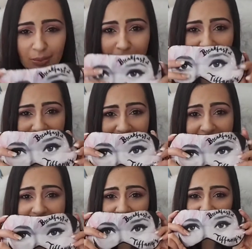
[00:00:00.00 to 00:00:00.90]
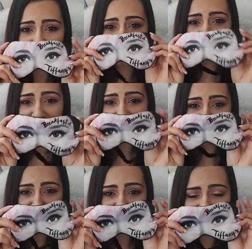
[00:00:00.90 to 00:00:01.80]
But this just
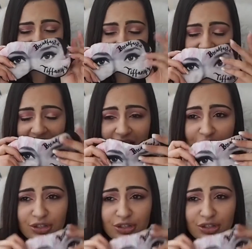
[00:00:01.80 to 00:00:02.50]
eliminates all sunlight,